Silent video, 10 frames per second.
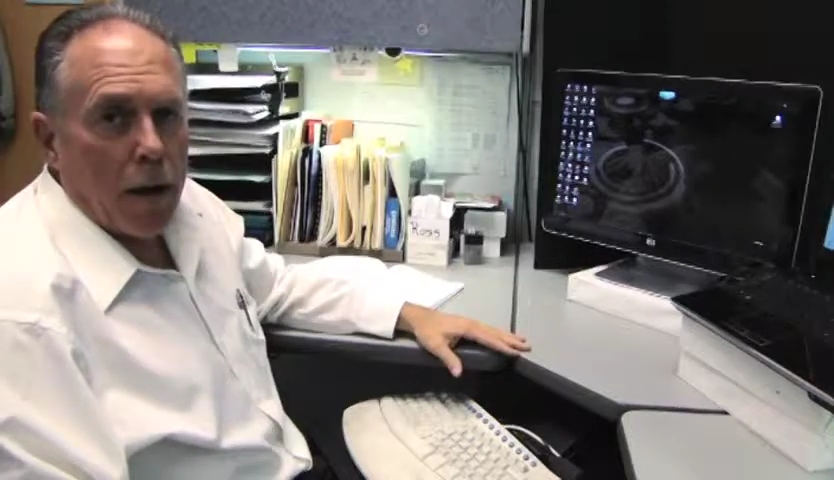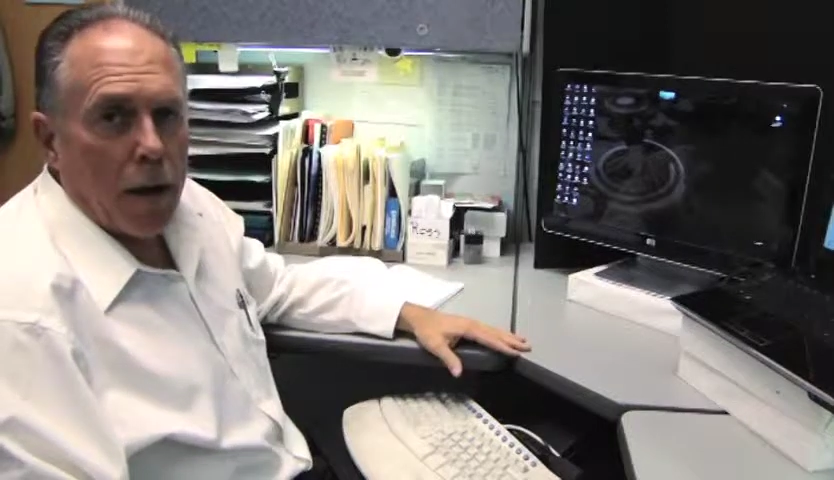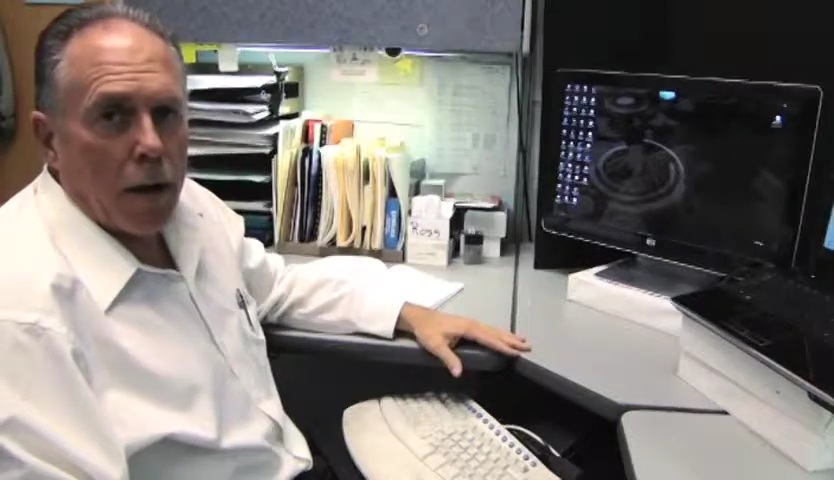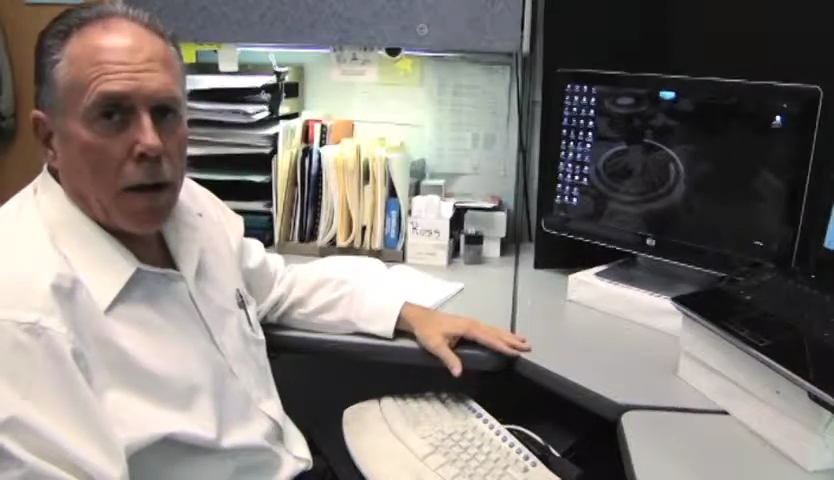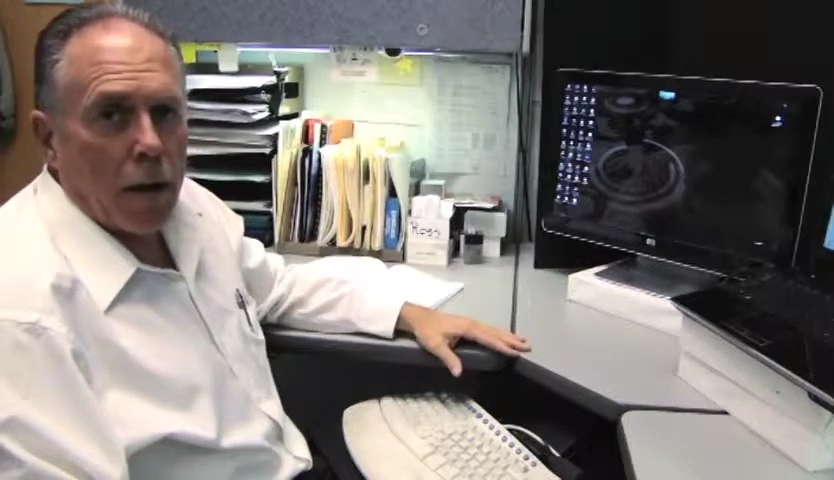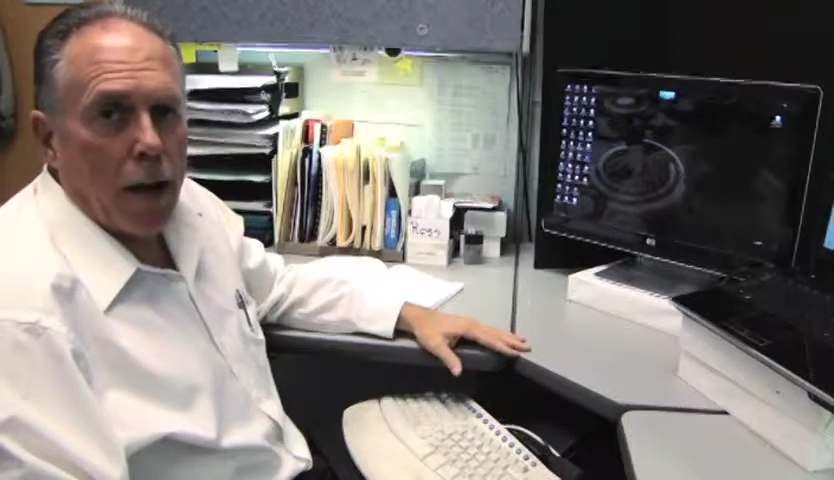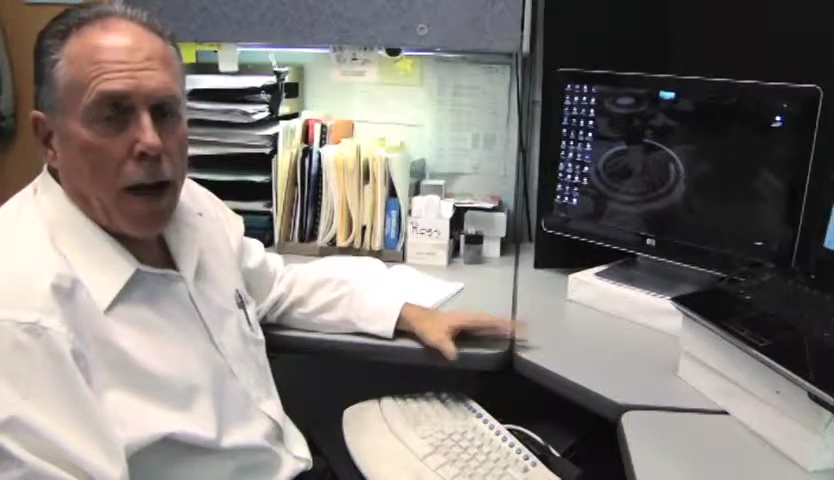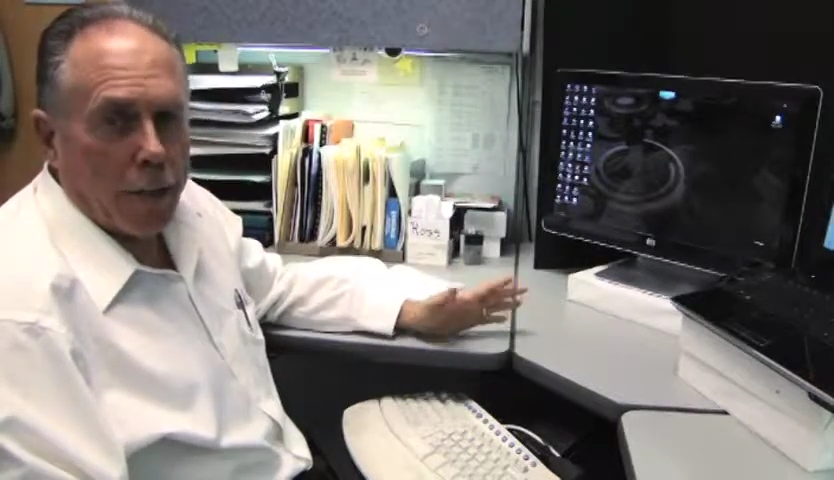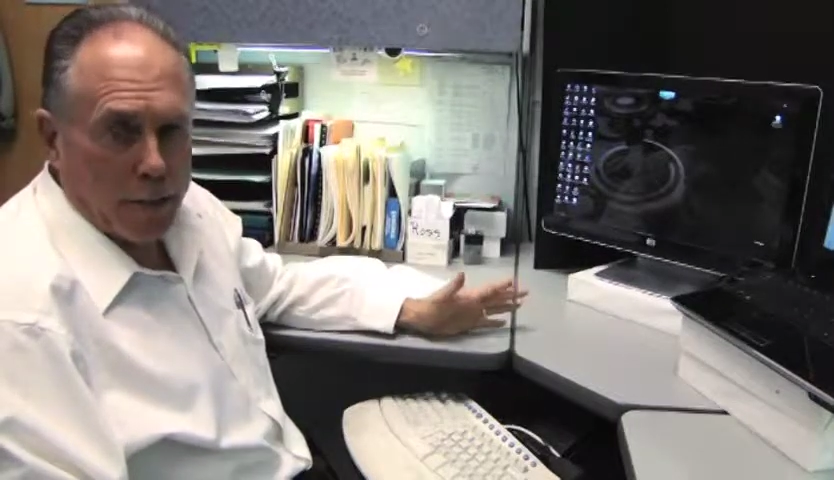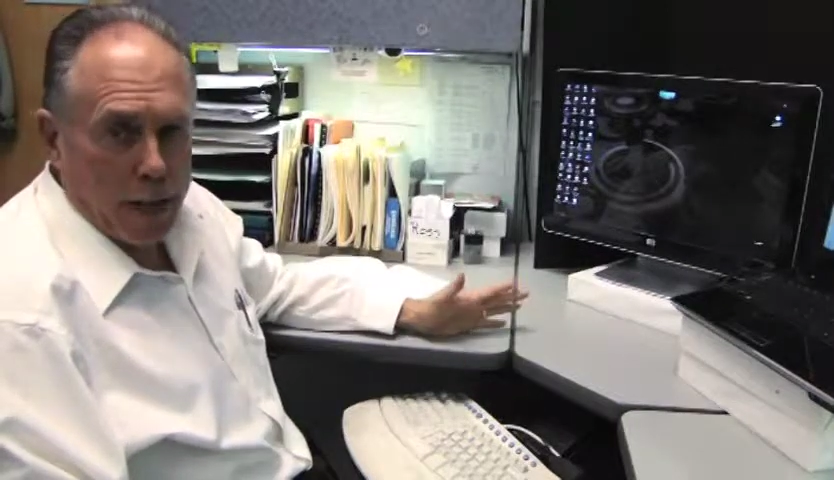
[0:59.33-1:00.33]

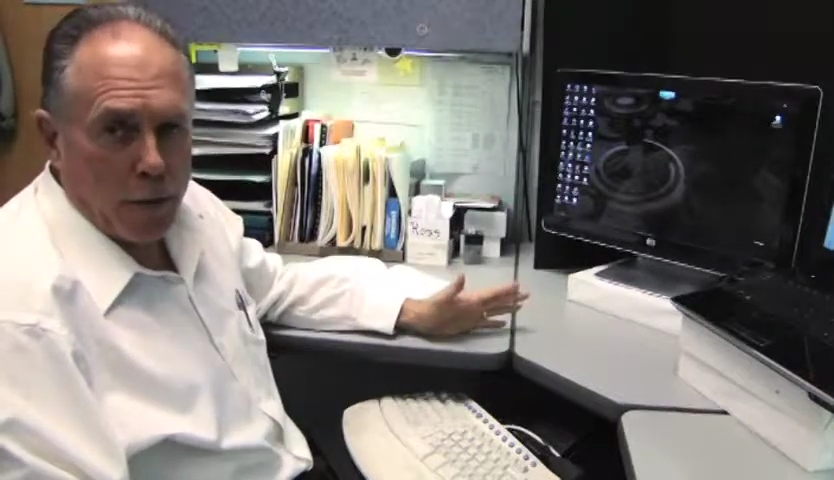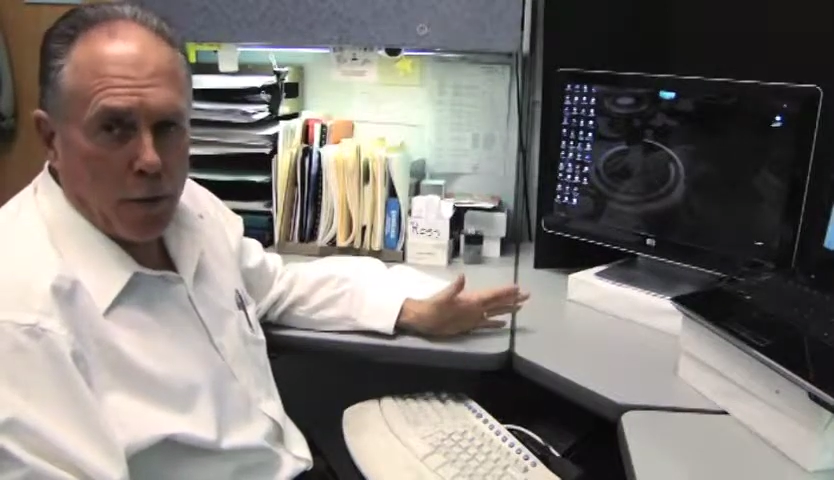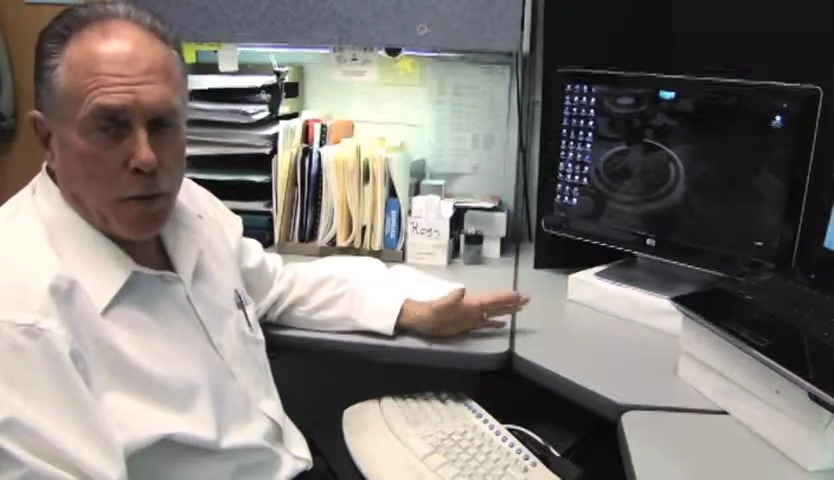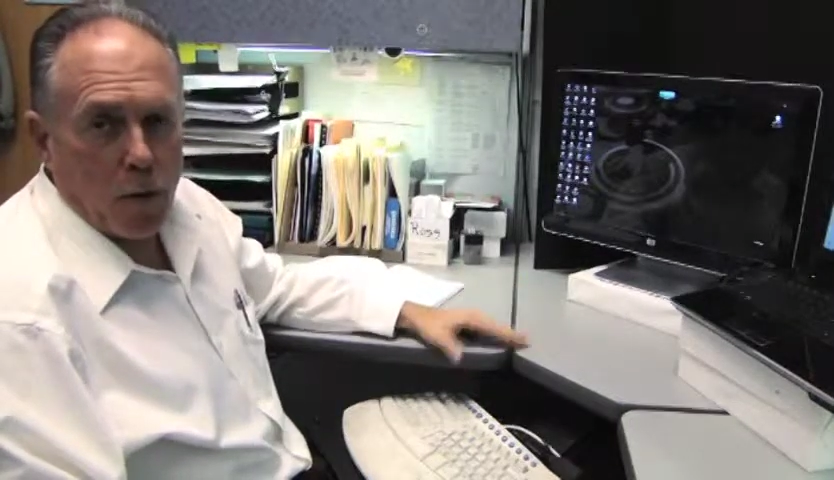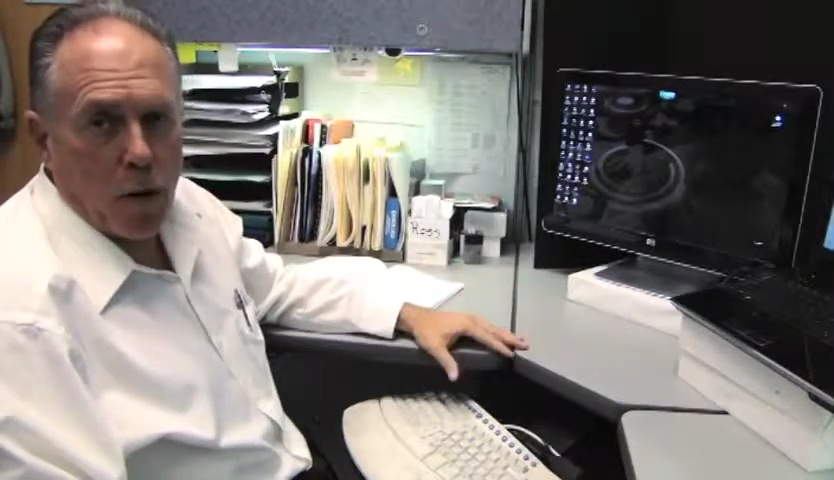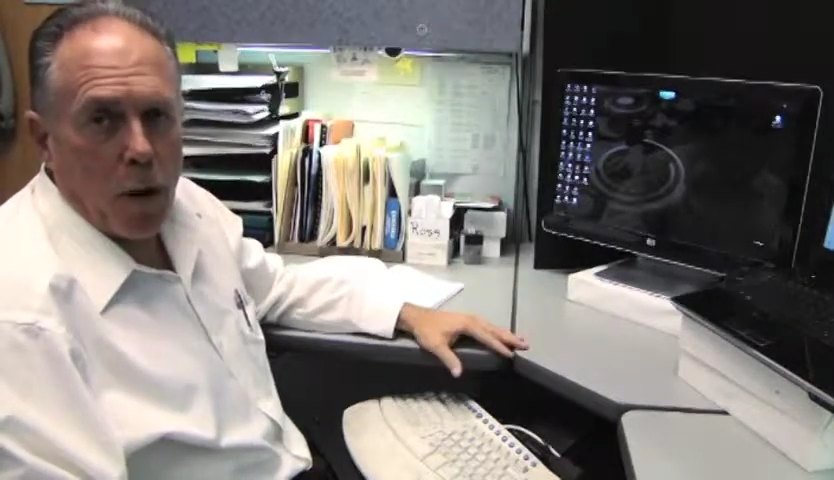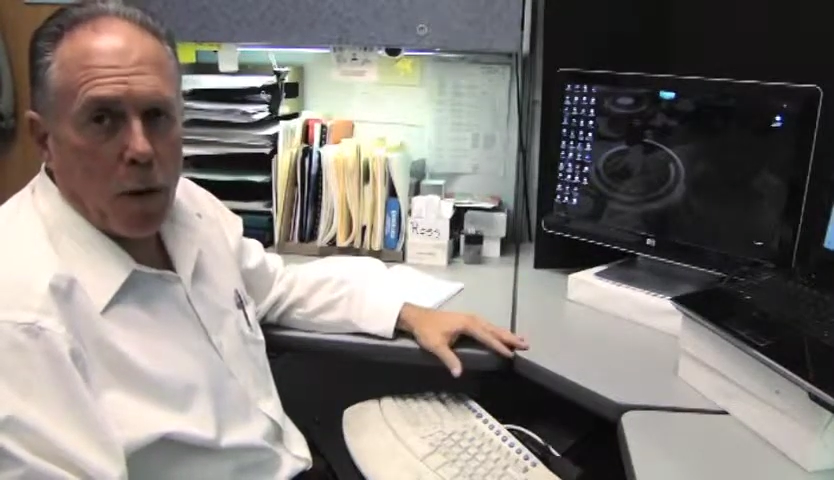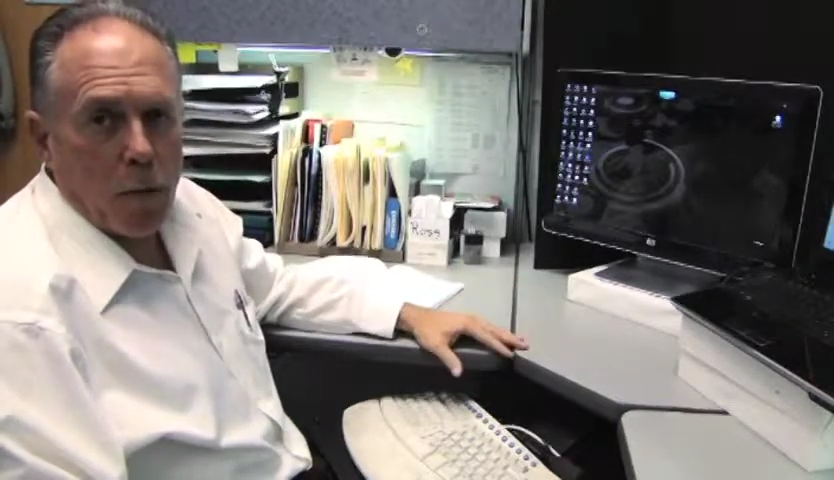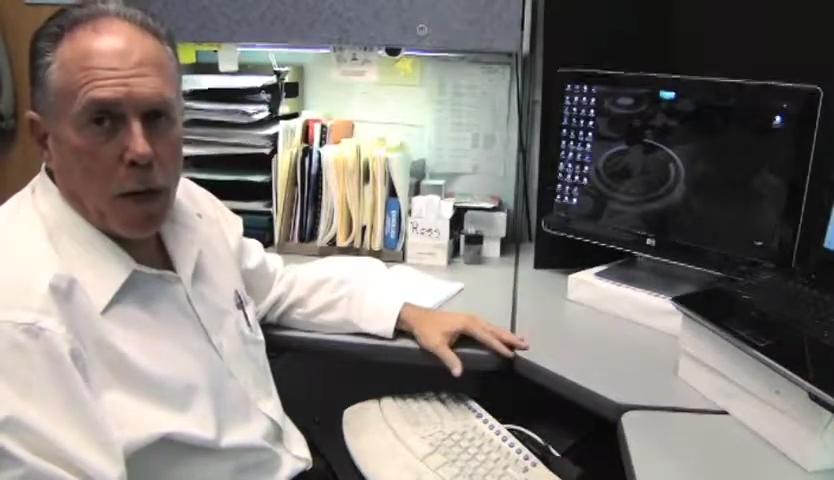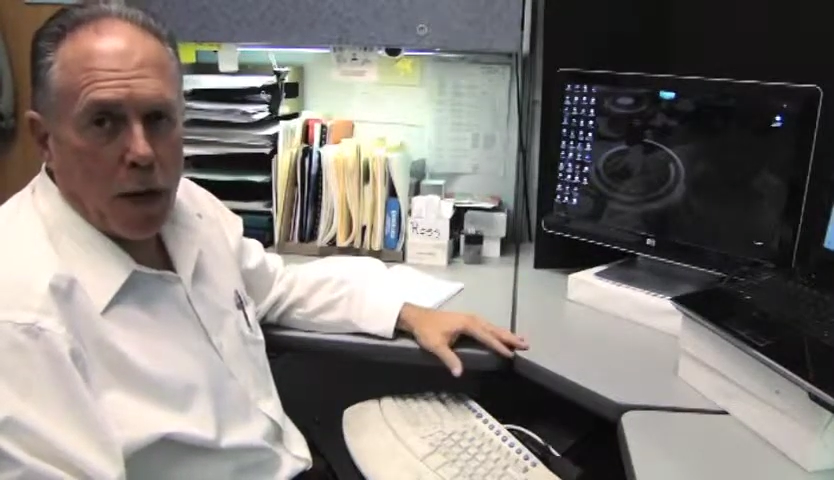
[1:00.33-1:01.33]
and data
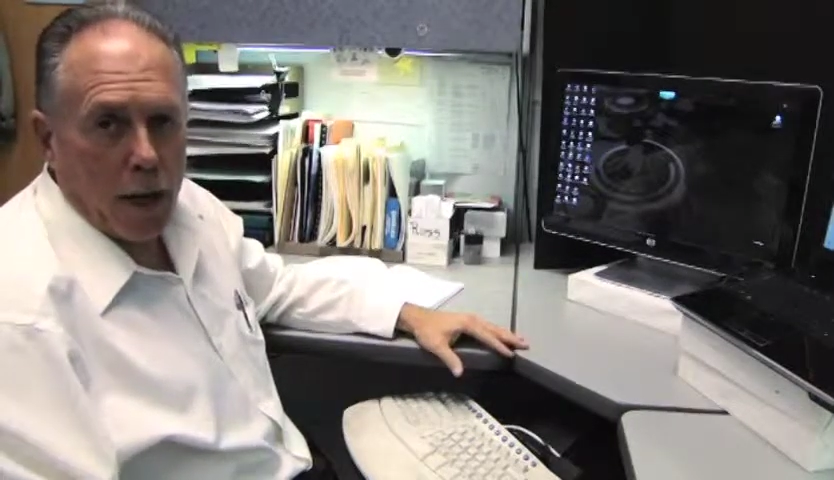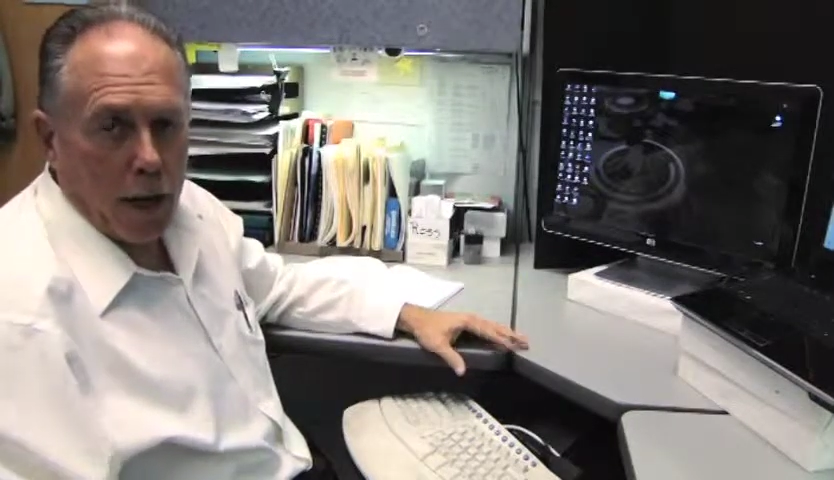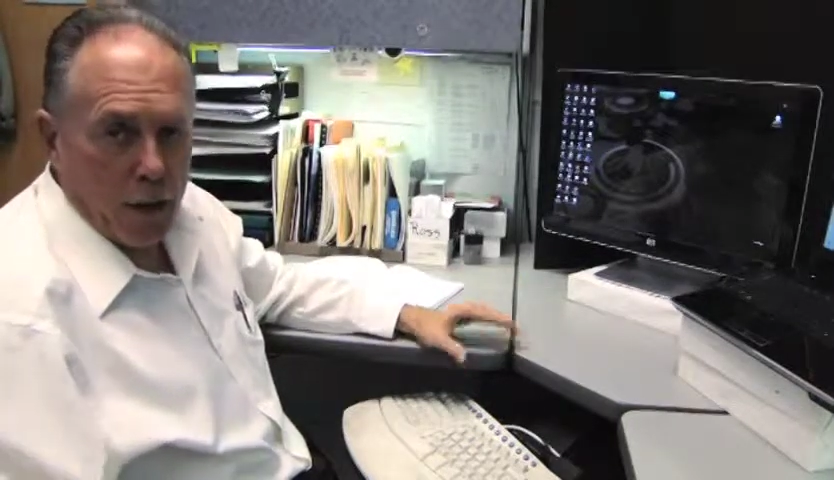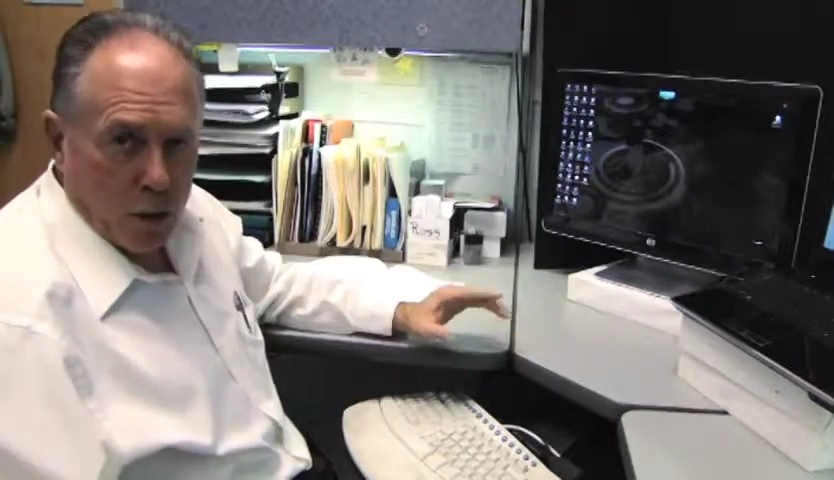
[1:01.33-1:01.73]
from a